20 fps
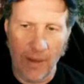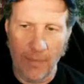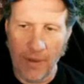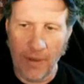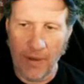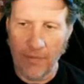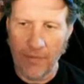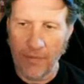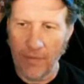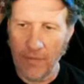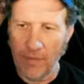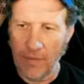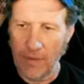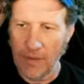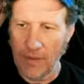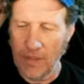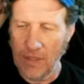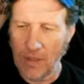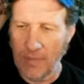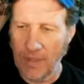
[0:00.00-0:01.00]
Biff
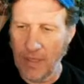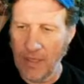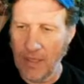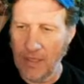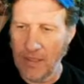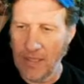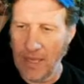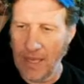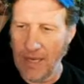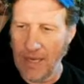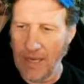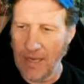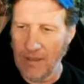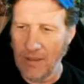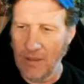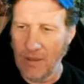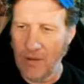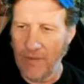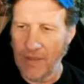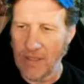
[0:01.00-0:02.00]
something is that I don't
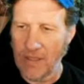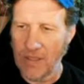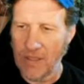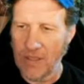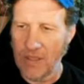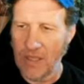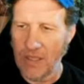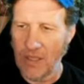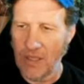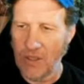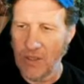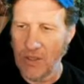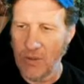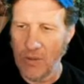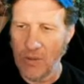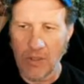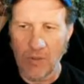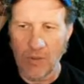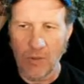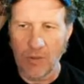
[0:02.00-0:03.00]
know if that's a signature or
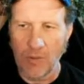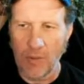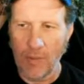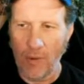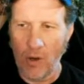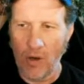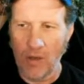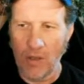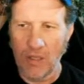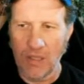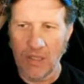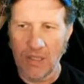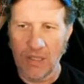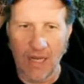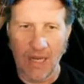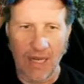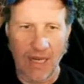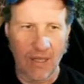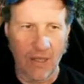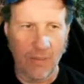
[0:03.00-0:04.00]
just supposed to be part of the
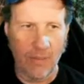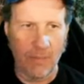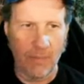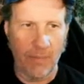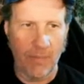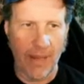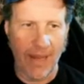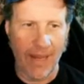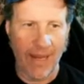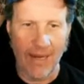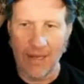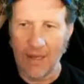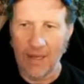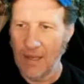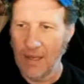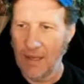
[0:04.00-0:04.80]
design of the bed.